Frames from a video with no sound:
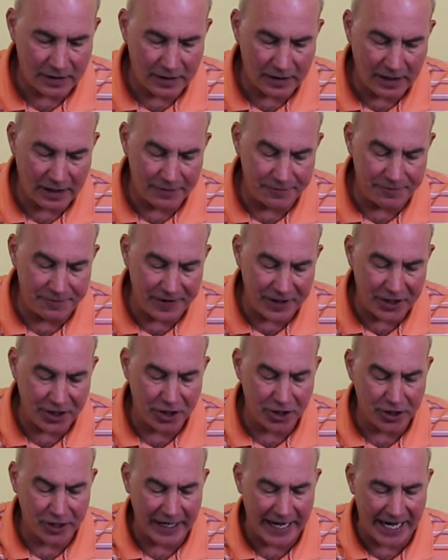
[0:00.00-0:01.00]

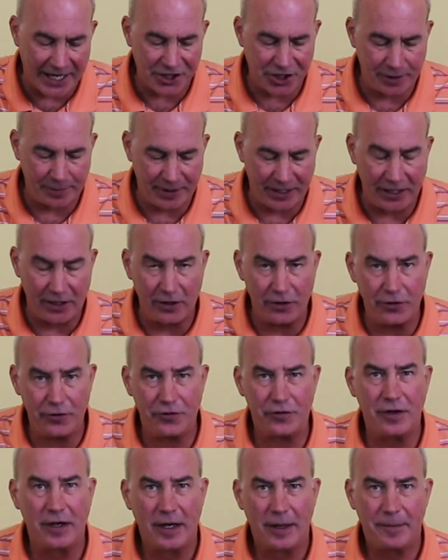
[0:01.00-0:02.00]
Vinegar can actually be
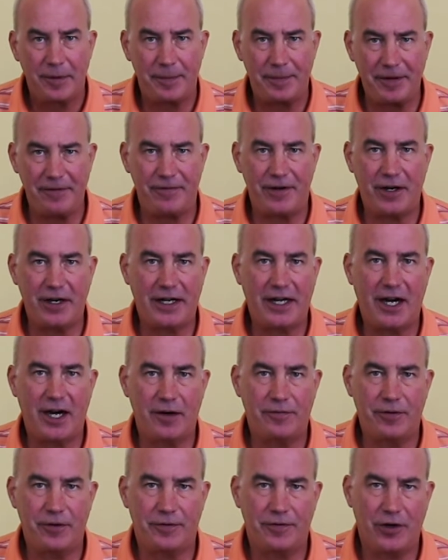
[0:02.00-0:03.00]
used. Be very
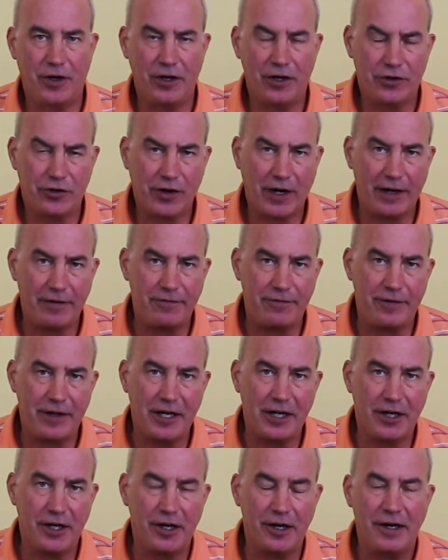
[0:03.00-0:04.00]
careful if you're going to try
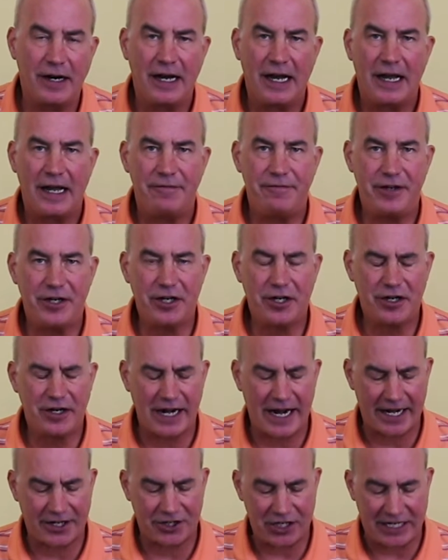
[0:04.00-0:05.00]
vinegar. Vinegar
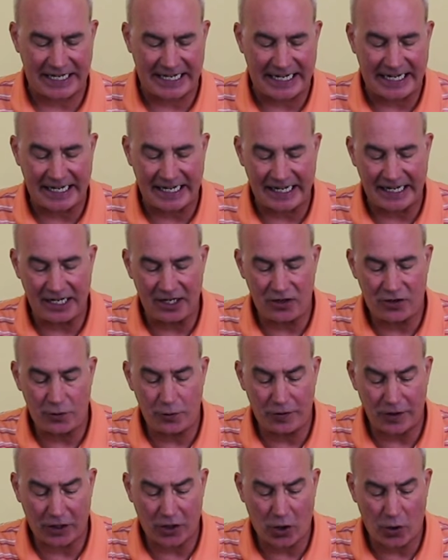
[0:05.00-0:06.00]
can actually eat into
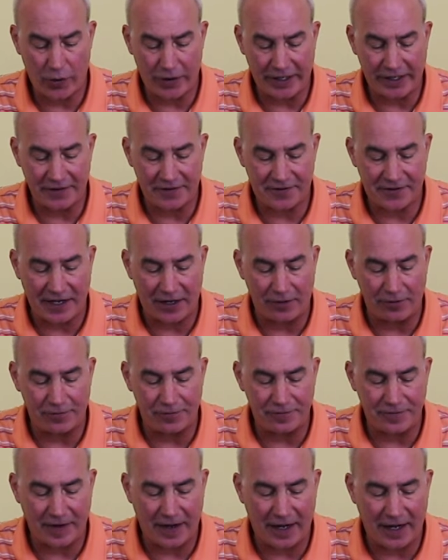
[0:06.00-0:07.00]
the coating
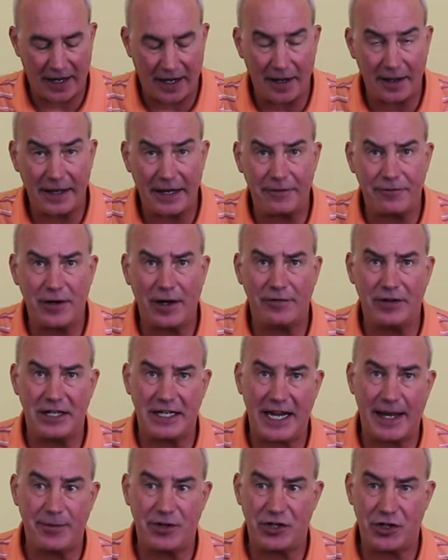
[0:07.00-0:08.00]
itself, and if you have a
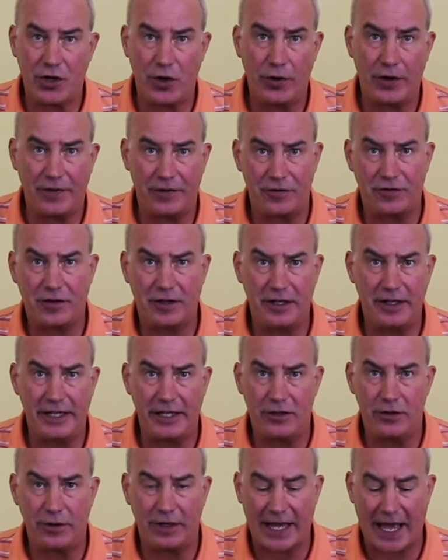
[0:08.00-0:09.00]
damaged coating, this could
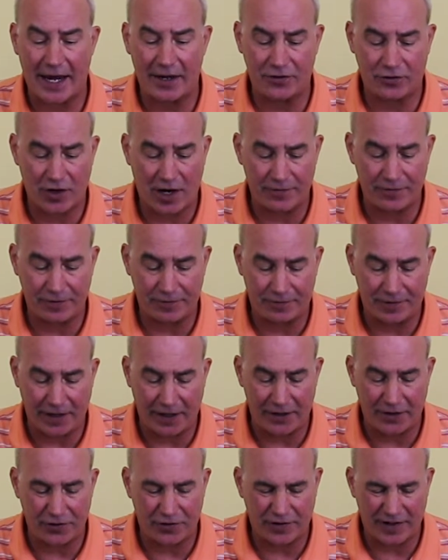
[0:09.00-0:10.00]
lead to a catastrophic
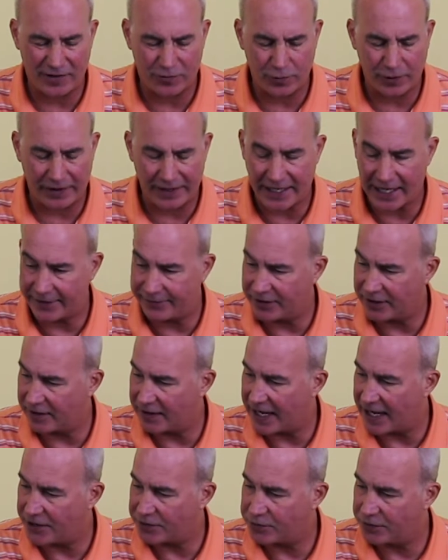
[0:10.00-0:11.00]
failure. So that's really kind of a
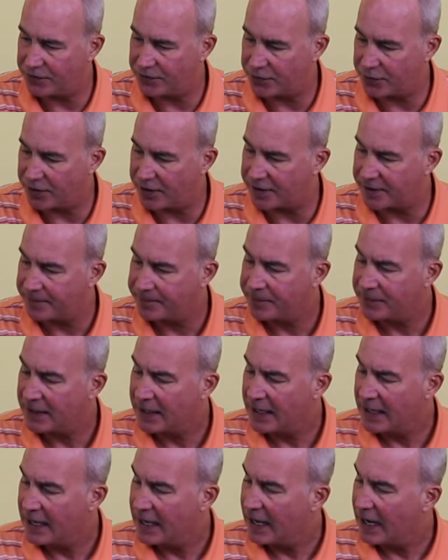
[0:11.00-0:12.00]
last resort.
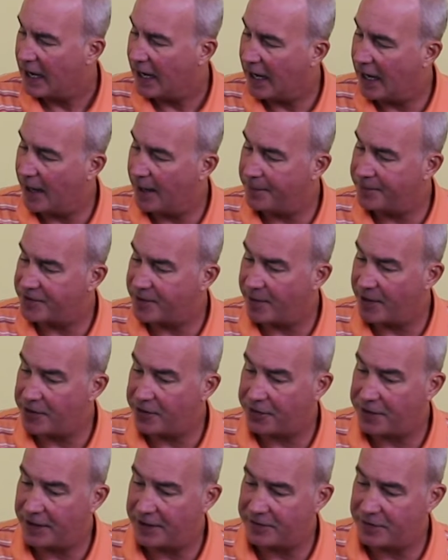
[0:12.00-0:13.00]
Some
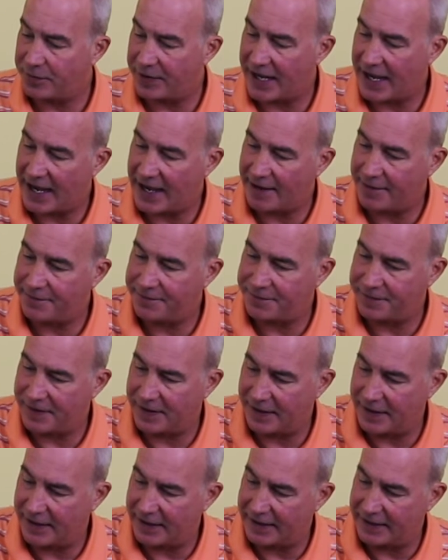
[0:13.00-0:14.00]
other things that we have
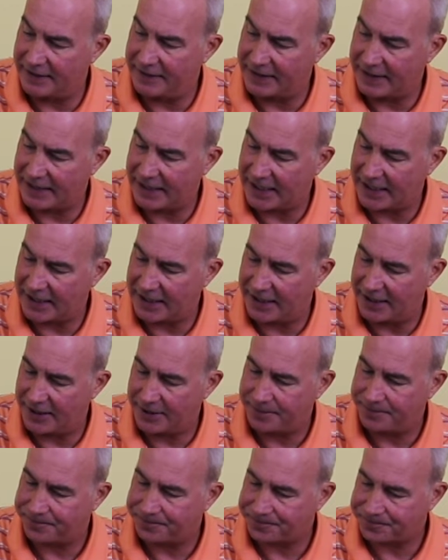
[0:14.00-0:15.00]
in the kit
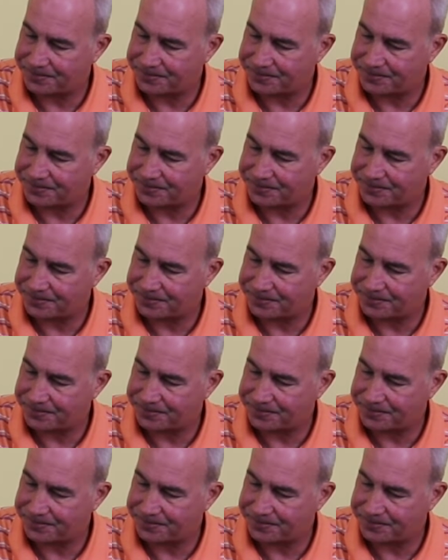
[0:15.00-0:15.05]
here.